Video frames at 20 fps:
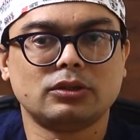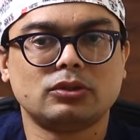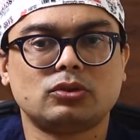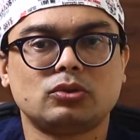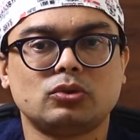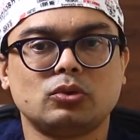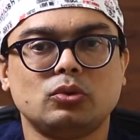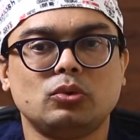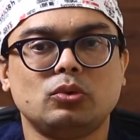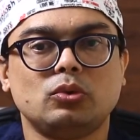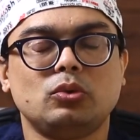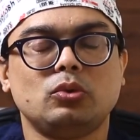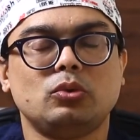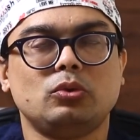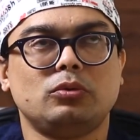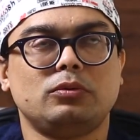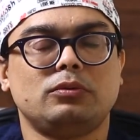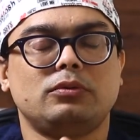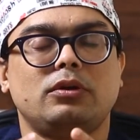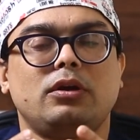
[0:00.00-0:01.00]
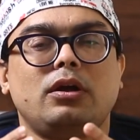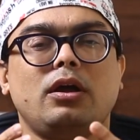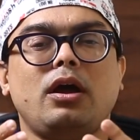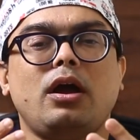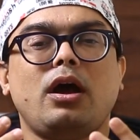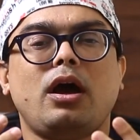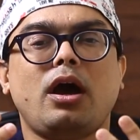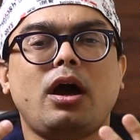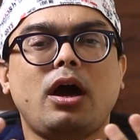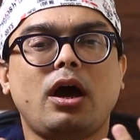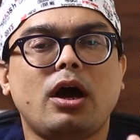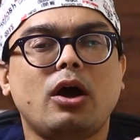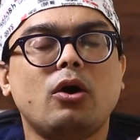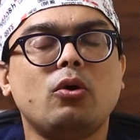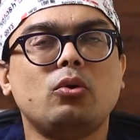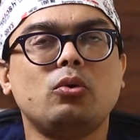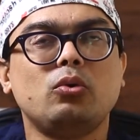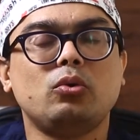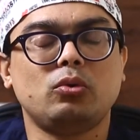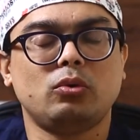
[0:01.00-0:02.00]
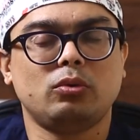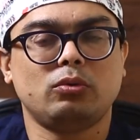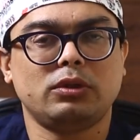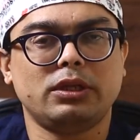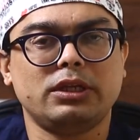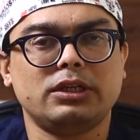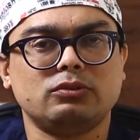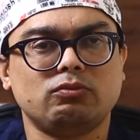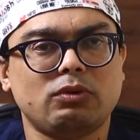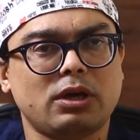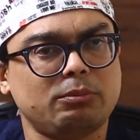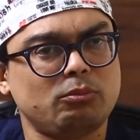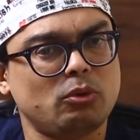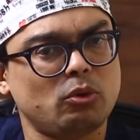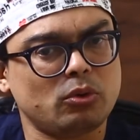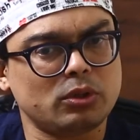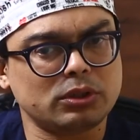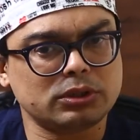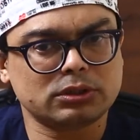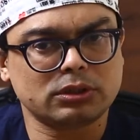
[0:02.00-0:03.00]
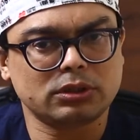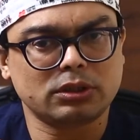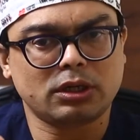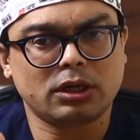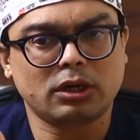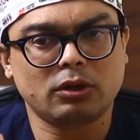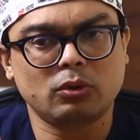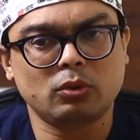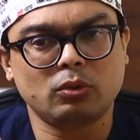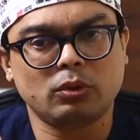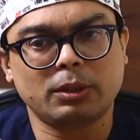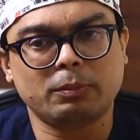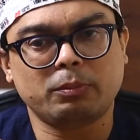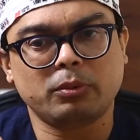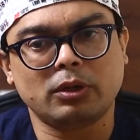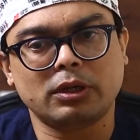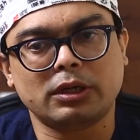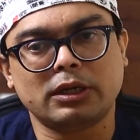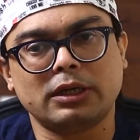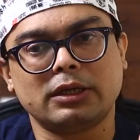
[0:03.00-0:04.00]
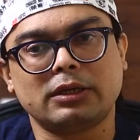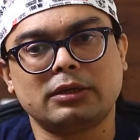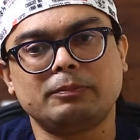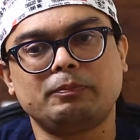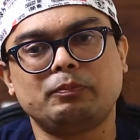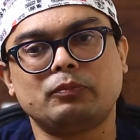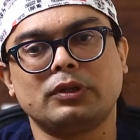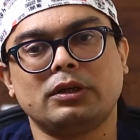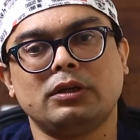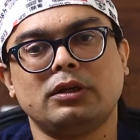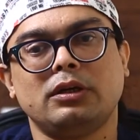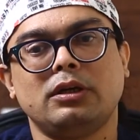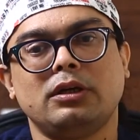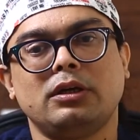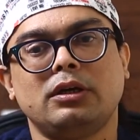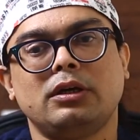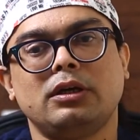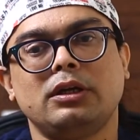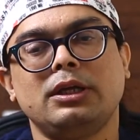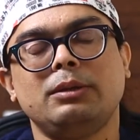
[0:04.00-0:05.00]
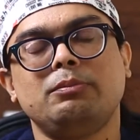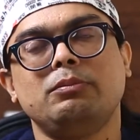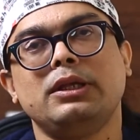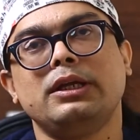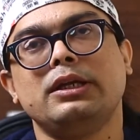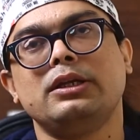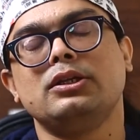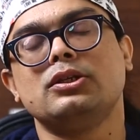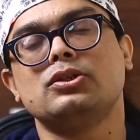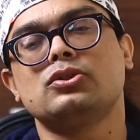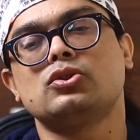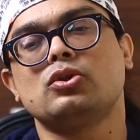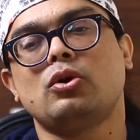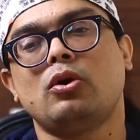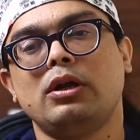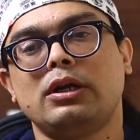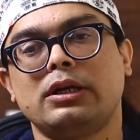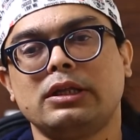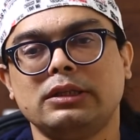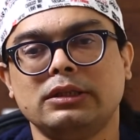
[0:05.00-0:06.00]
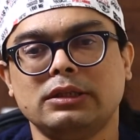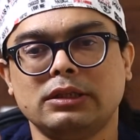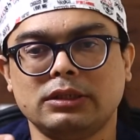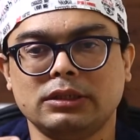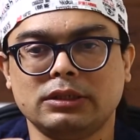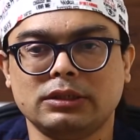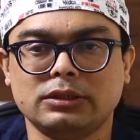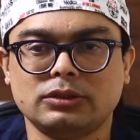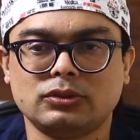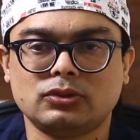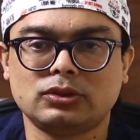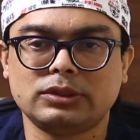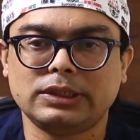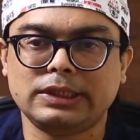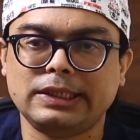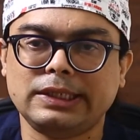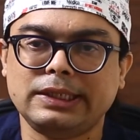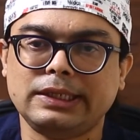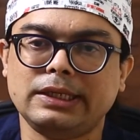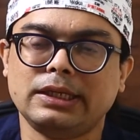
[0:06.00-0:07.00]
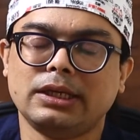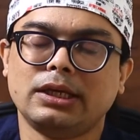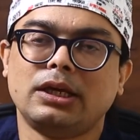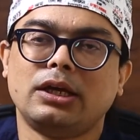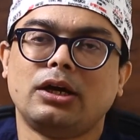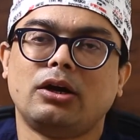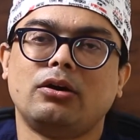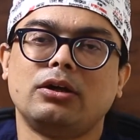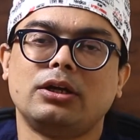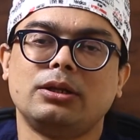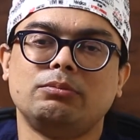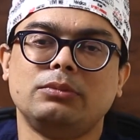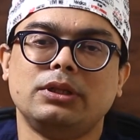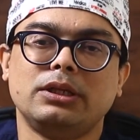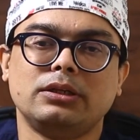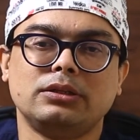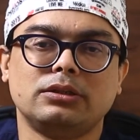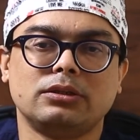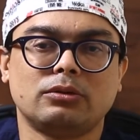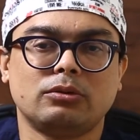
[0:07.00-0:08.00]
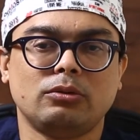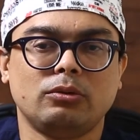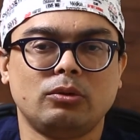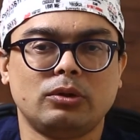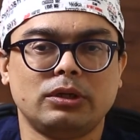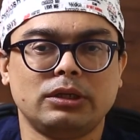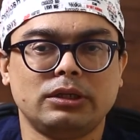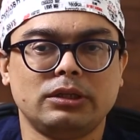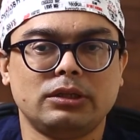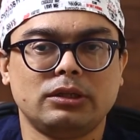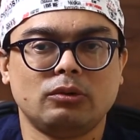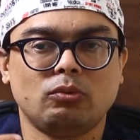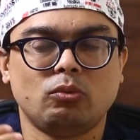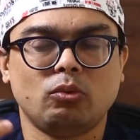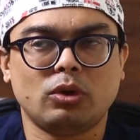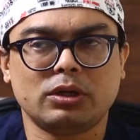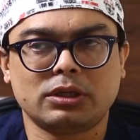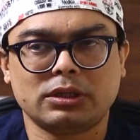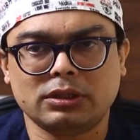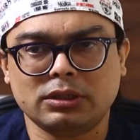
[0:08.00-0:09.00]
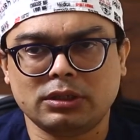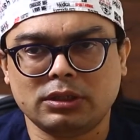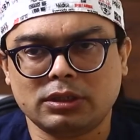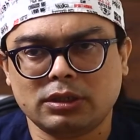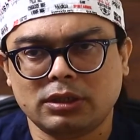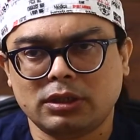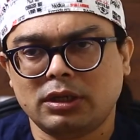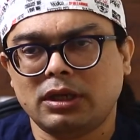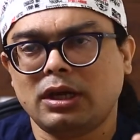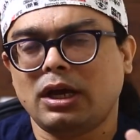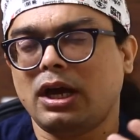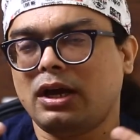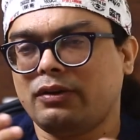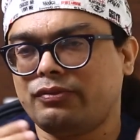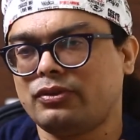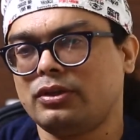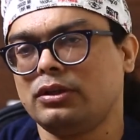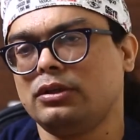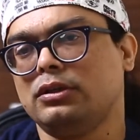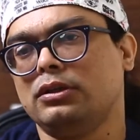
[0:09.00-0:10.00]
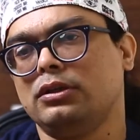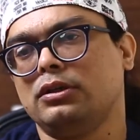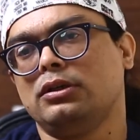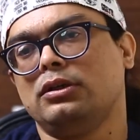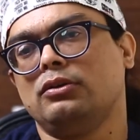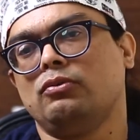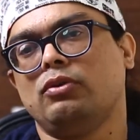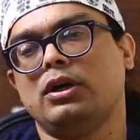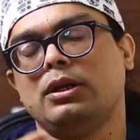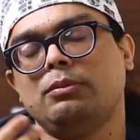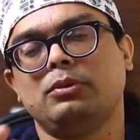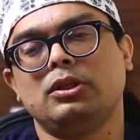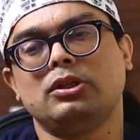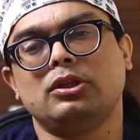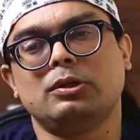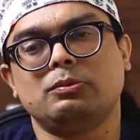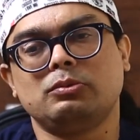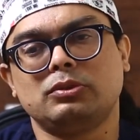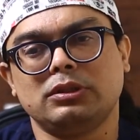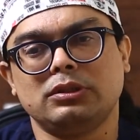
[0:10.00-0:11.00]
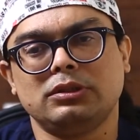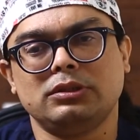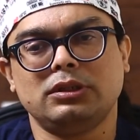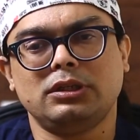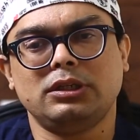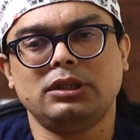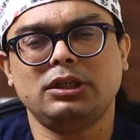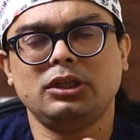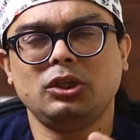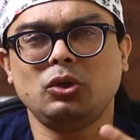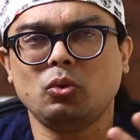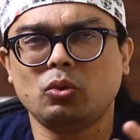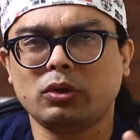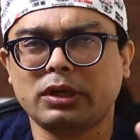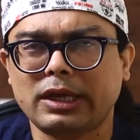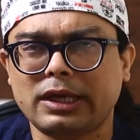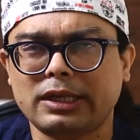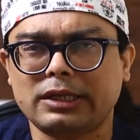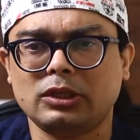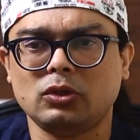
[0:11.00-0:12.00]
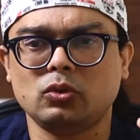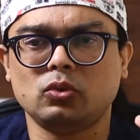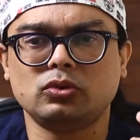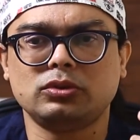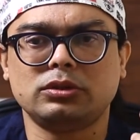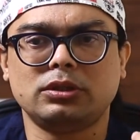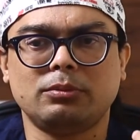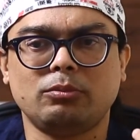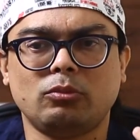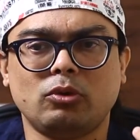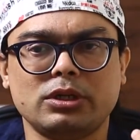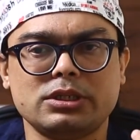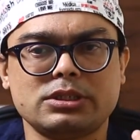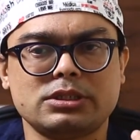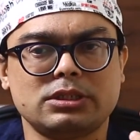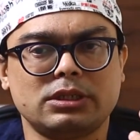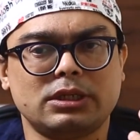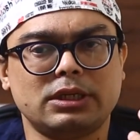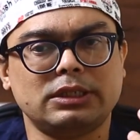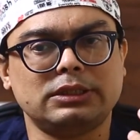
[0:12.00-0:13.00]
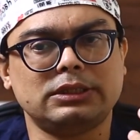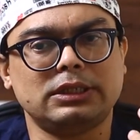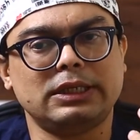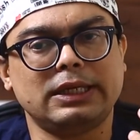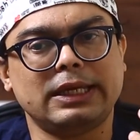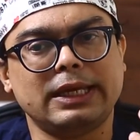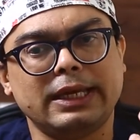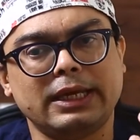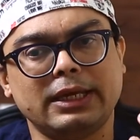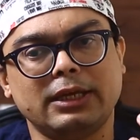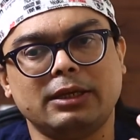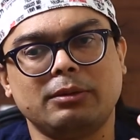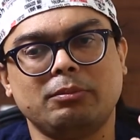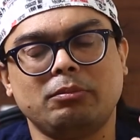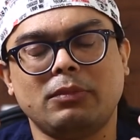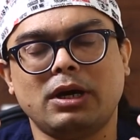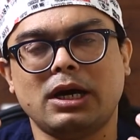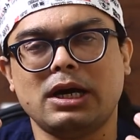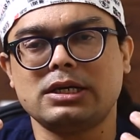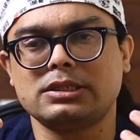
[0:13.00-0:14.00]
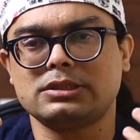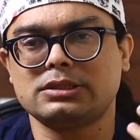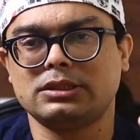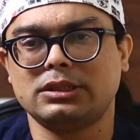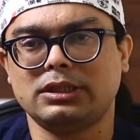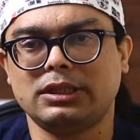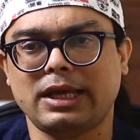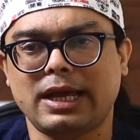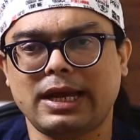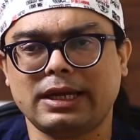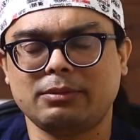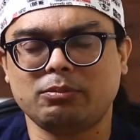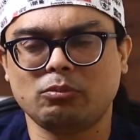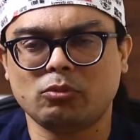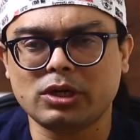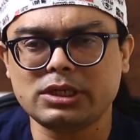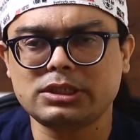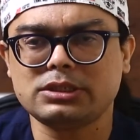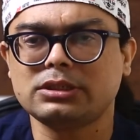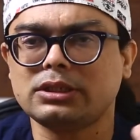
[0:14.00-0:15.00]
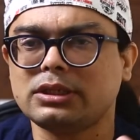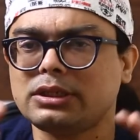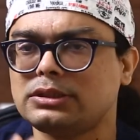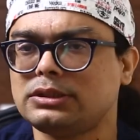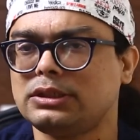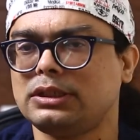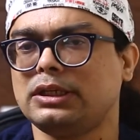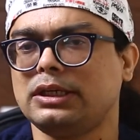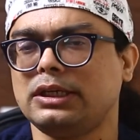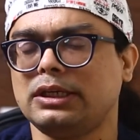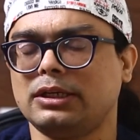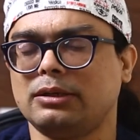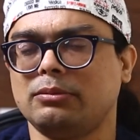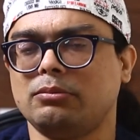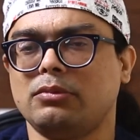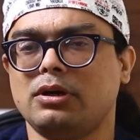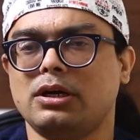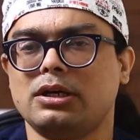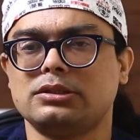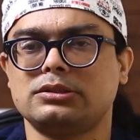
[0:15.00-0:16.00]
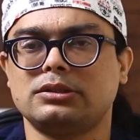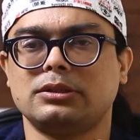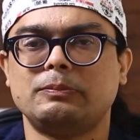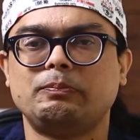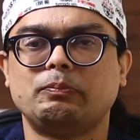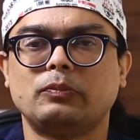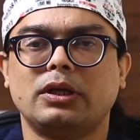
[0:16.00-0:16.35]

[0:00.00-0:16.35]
So how, there is one more question, how do I protect if there is a salt in the sea or if there is a chlorine in the water? After the 1 month of surgery, you can use the moisturizing hair mask. That moisturizing hair mask